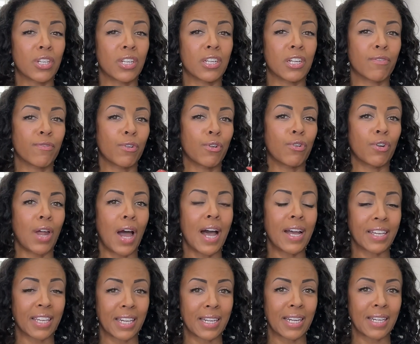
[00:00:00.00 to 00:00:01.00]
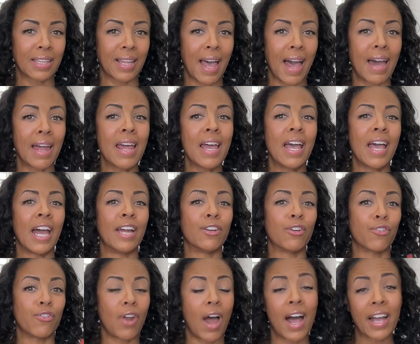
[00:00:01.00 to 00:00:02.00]
And if you're not getting that and you're
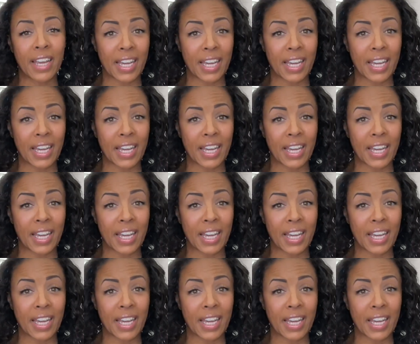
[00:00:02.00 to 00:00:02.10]
not